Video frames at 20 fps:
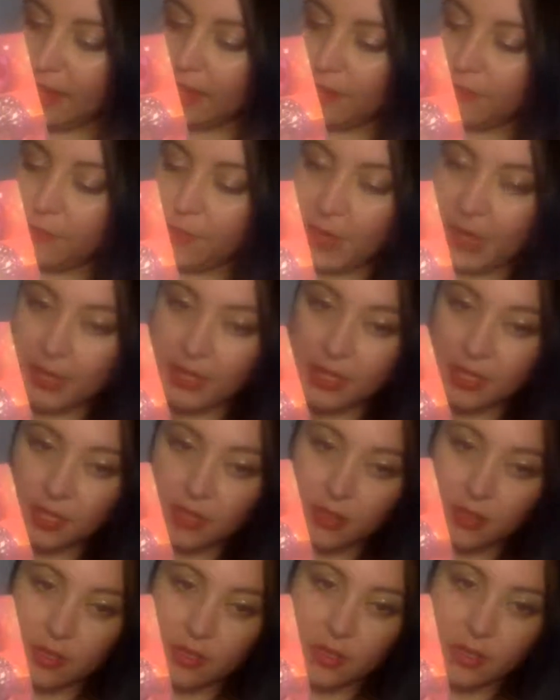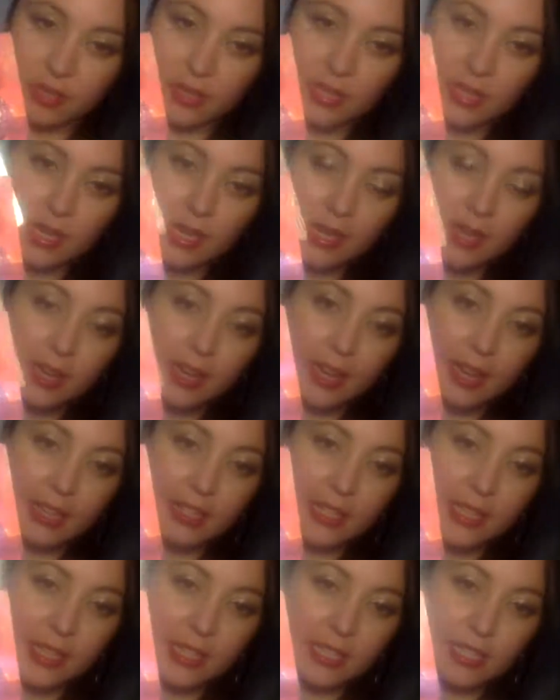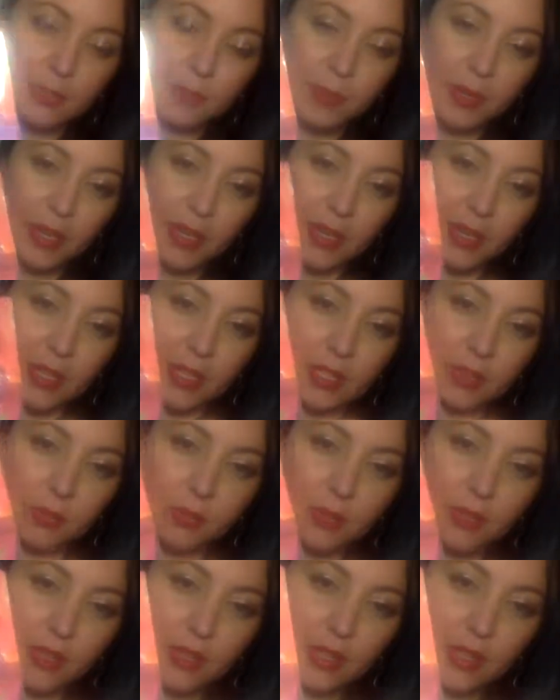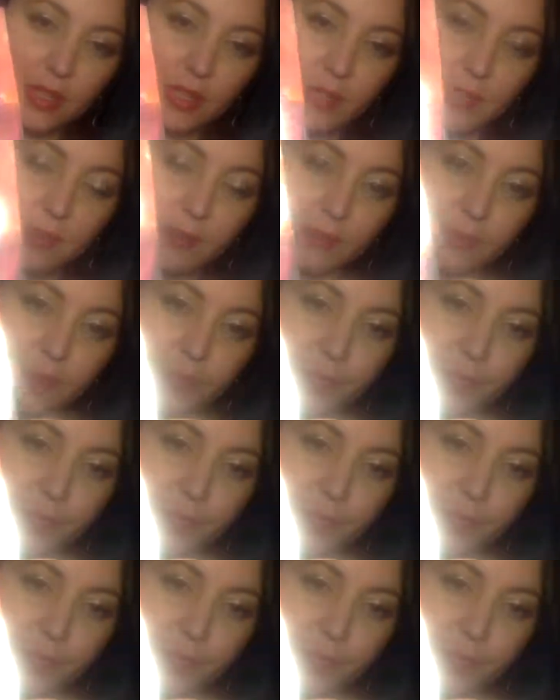of Pentacles, it's like Spirit is really